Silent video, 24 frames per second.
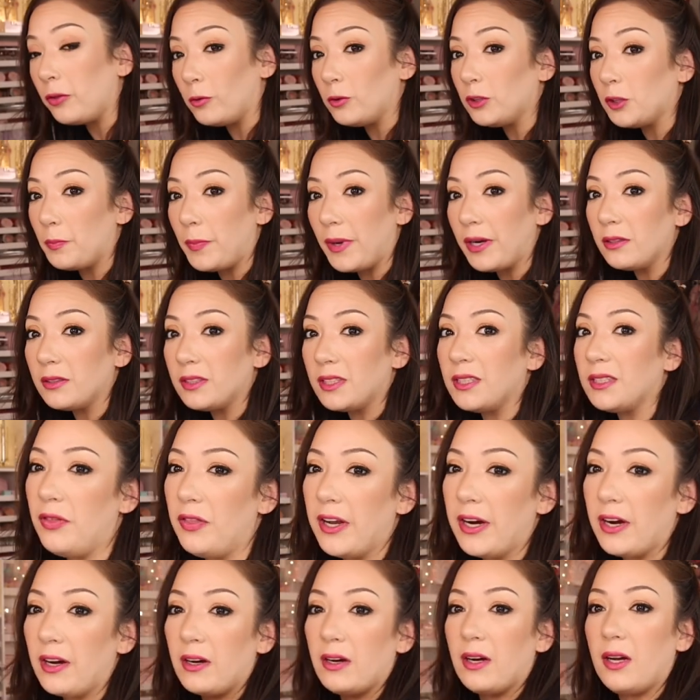those belts is
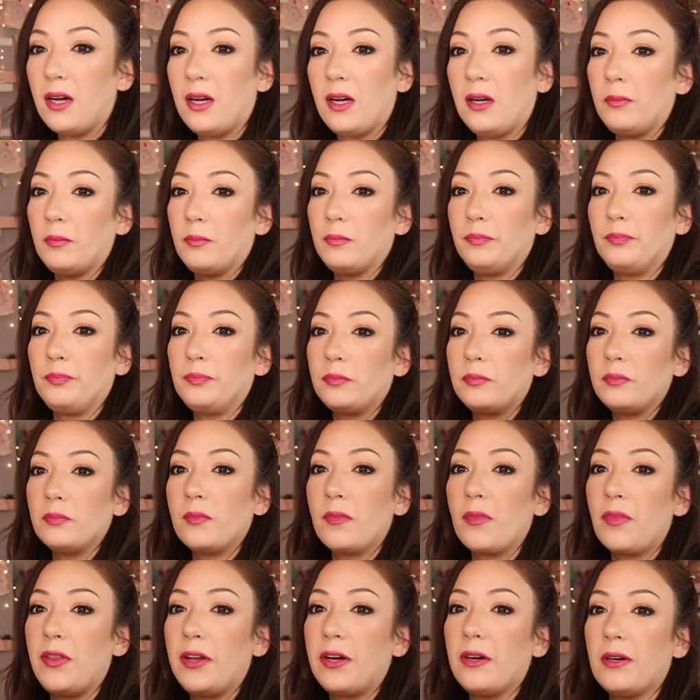they're um
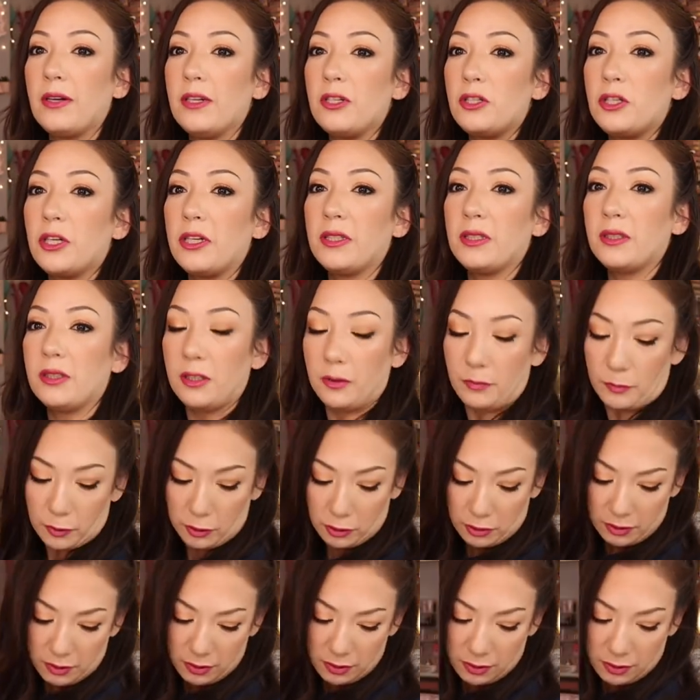they're adjustable.